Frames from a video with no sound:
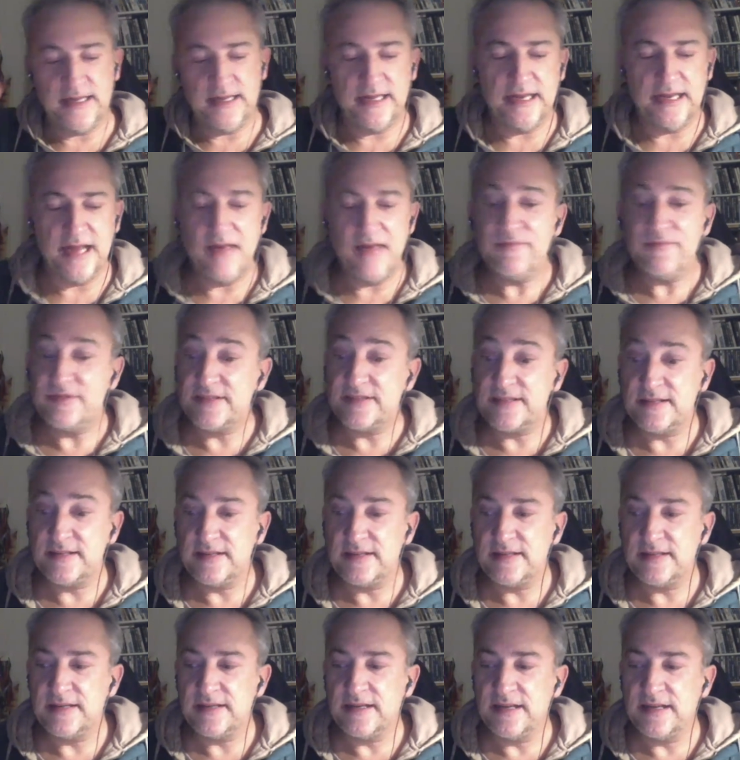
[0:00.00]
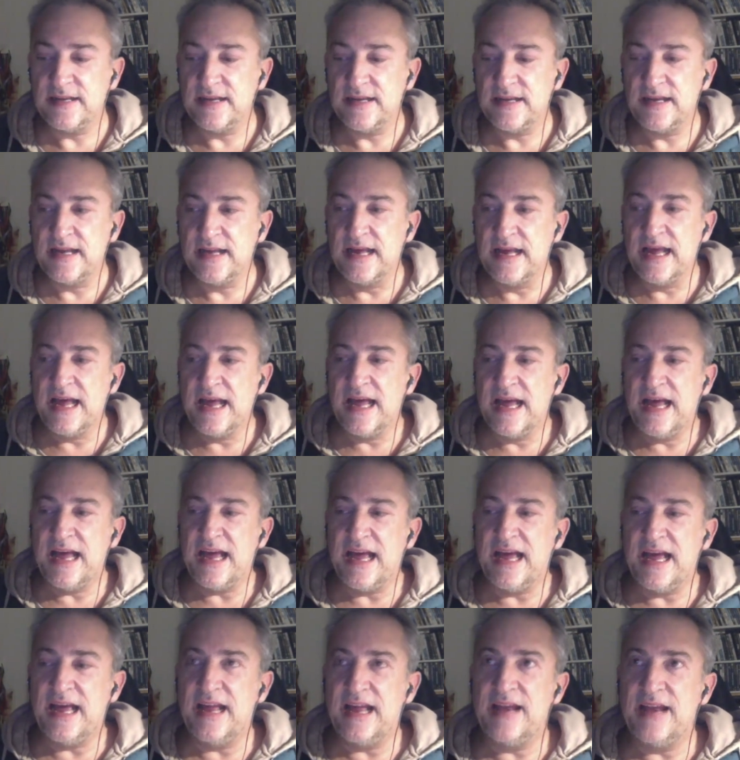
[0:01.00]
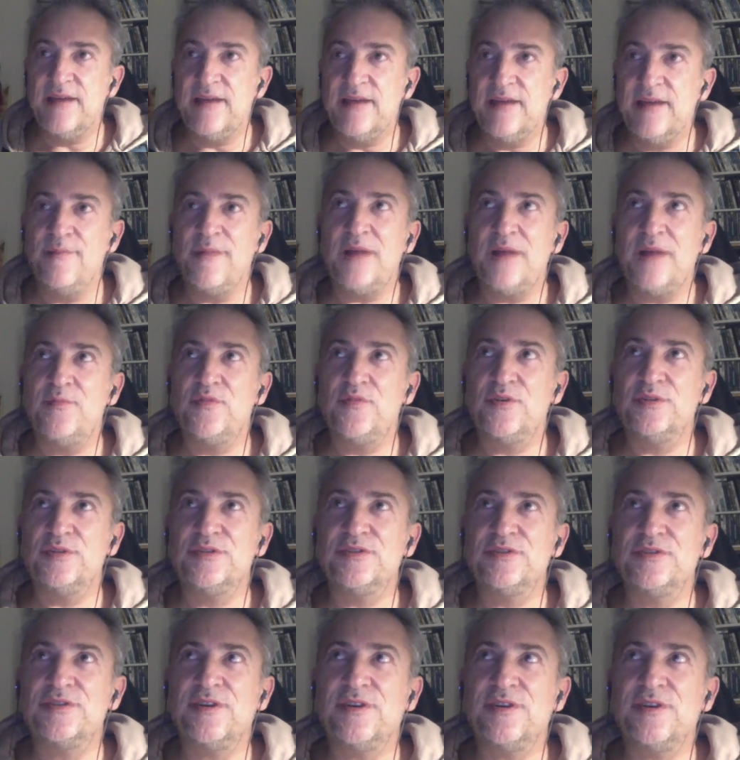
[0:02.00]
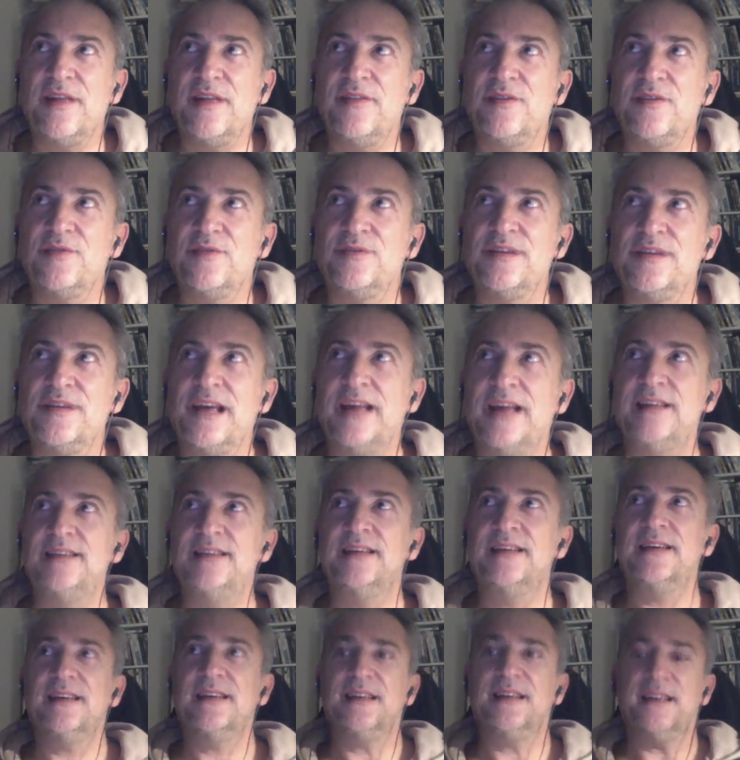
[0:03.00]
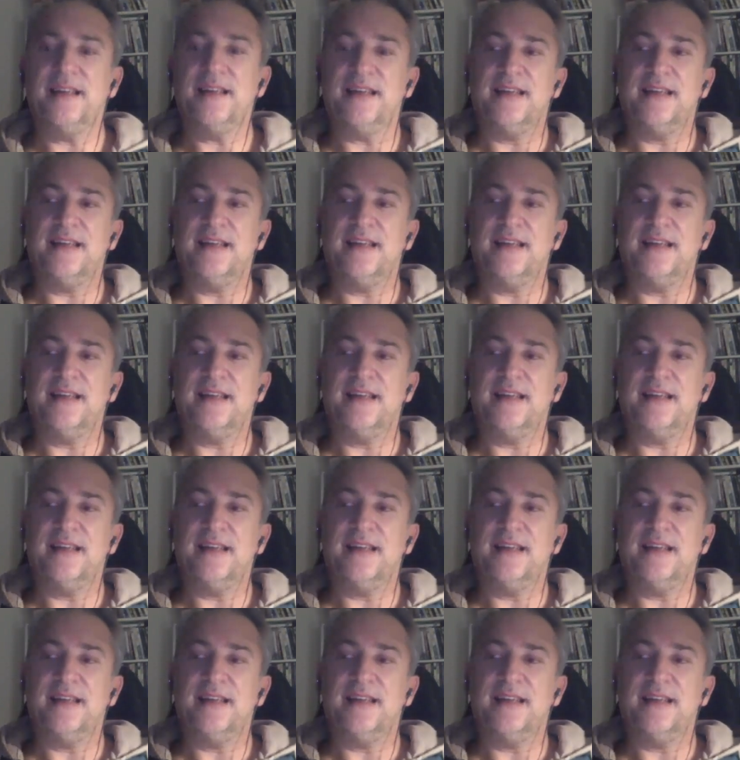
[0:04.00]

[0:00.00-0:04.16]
he left. And my producer had the good idea.